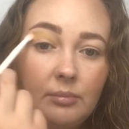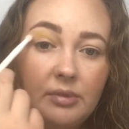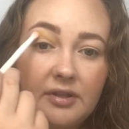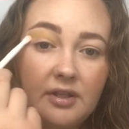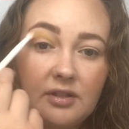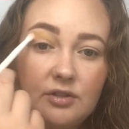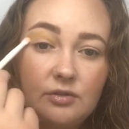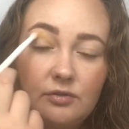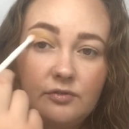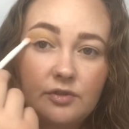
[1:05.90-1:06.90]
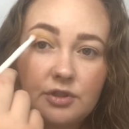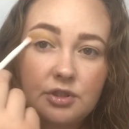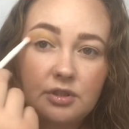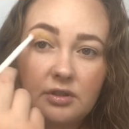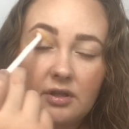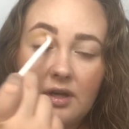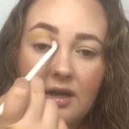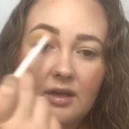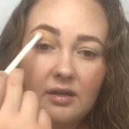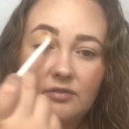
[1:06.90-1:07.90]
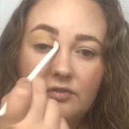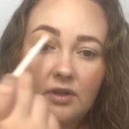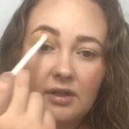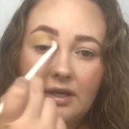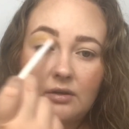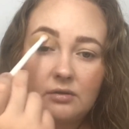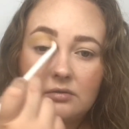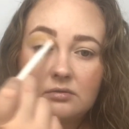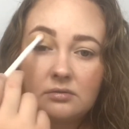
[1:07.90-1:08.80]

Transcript: but they do for sure have fallout